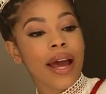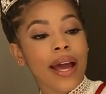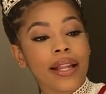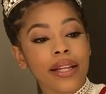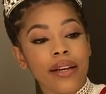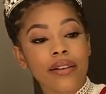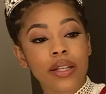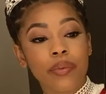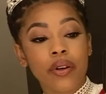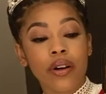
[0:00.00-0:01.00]
and the earrings I
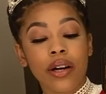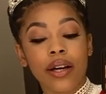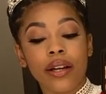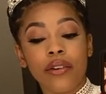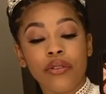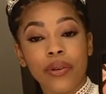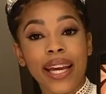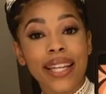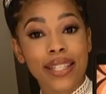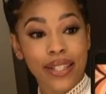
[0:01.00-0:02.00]
put on a few
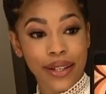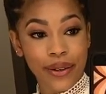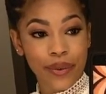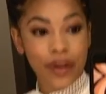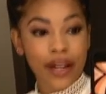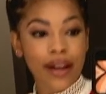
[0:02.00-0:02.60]
days ago